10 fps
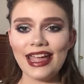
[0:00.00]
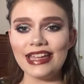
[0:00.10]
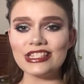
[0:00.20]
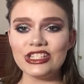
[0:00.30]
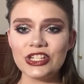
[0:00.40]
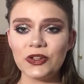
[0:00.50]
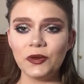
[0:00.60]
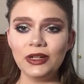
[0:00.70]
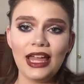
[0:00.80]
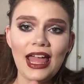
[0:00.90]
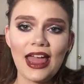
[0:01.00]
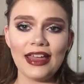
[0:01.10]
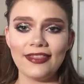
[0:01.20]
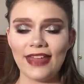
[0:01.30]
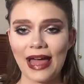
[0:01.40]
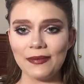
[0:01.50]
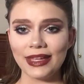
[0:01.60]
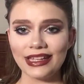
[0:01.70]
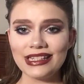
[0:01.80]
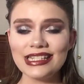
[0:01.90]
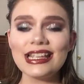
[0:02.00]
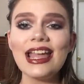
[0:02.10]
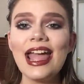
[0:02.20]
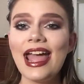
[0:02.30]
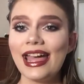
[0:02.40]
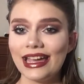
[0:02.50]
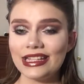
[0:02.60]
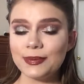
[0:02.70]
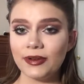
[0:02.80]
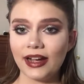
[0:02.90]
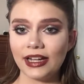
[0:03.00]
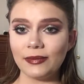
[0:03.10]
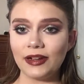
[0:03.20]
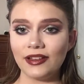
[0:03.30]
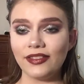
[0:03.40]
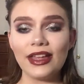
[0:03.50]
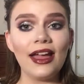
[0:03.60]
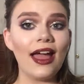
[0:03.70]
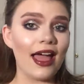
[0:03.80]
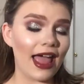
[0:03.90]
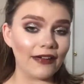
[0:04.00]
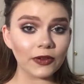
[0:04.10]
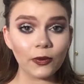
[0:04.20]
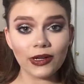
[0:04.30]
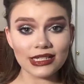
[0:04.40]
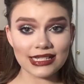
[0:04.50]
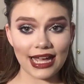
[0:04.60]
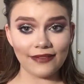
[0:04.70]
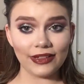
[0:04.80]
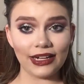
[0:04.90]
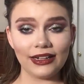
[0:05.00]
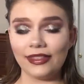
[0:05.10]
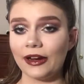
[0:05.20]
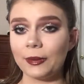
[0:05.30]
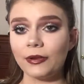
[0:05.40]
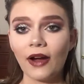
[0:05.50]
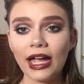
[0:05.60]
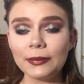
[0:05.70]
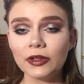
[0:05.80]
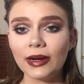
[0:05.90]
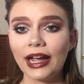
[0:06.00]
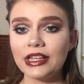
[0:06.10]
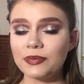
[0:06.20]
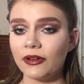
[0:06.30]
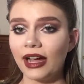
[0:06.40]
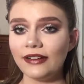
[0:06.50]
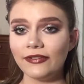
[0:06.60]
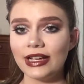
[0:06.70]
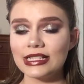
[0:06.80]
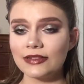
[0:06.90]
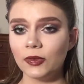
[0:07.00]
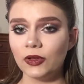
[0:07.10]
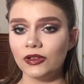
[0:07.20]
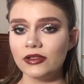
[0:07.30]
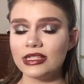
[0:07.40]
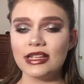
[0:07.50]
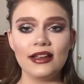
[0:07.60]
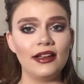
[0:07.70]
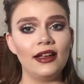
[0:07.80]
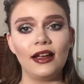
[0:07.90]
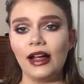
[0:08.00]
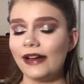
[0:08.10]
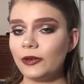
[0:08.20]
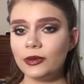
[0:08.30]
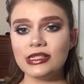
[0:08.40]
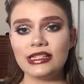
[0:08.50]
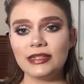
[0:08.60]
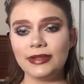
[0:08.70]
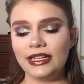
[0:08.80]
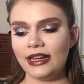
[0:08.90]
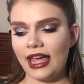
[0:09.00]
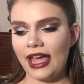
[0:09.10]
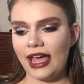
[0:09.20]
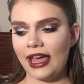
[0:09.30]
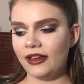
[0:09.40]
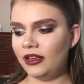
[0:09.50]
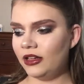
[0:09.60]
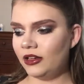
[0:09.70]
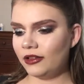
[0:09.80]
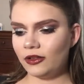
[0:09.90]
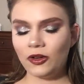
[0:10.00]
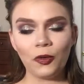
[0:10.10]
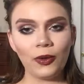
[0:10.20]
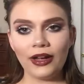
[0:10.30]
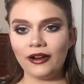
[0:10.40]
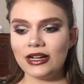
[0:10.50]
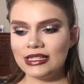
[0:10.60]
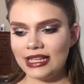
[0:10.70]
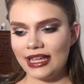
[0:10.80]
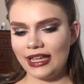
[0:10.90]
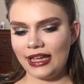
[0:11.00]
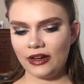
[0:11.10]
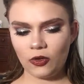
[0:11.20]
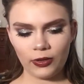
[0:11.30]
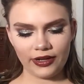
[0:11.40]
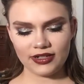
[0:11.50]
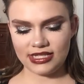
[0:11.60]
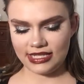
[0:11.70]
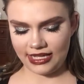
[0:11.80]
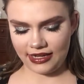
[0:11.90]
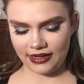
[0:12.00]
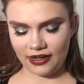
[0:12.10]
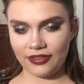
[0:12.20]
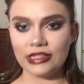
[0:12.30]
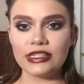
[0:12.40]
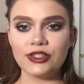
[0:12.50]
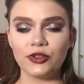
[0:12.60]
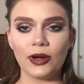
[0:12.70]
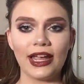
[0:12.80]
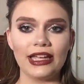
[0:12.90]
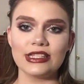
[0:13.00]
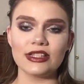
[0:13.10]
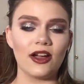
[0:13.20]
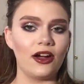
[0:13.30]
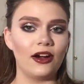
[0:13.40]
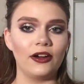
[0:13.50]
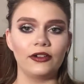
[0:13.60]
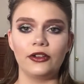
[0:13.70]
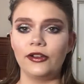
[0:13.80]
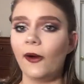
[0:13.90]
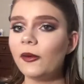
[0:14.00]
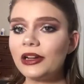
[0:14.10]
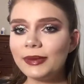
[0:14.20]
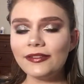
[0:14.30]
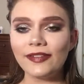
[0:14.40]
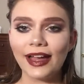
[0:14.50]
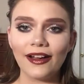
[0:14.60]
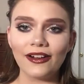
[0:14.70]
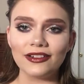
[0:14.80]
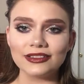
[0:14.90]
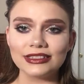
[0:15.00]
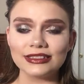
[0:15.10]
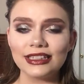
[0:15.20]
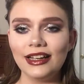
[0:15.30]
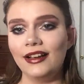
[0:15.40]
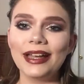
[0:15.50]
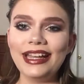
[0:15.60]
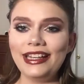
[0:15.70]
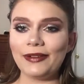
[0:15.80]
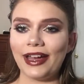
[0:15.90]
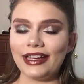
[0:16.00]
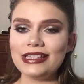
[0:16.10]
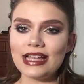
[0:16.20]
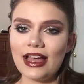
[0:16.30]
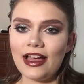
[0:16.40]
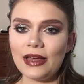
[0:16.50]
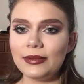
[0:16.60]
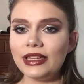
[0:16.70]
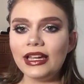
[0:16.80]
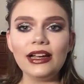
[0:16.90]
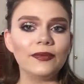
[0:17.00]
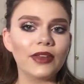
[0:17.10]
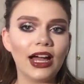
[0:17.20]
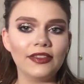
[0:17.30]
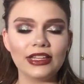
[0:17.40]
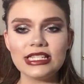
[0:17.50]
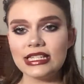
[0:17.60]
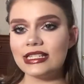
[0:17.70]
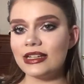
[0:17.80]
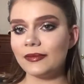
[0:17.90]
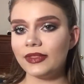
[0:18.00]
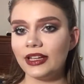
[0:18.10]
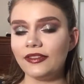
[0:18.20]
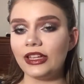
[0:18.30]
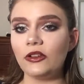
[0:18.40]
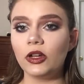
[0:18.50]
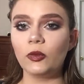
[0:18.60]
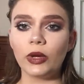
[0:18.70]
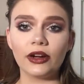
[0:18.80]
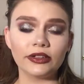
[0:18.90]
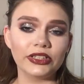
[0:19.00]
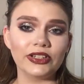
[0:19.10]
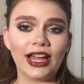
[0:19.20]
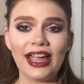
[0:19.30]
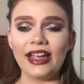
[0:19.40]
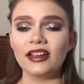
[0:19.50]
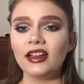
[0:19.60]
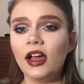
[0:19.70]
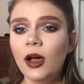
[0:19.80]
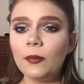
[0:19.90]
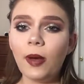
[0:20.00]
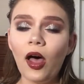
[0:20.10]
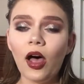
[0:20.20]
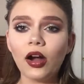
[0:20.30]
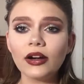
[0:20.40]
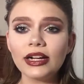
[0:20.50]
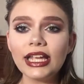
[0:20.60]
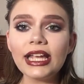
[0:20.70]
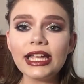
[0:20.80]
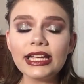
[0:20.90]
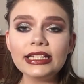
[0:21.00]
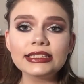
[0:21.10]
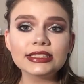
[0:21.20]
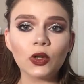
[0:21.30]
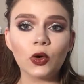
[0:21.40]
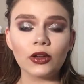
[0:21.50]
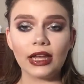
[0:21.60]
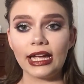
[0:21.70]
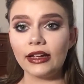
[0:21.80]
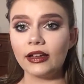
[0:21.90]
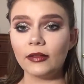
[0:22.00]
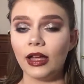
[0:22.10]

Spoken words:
it's June. That means it's Pride Month. Everyone is having their pride parades, pride festivals. Everyone's into being gay. Queer is in, queer is here. The straights are nowhere to be found. But anyways, yeah, this is something that you can wear to like parties or like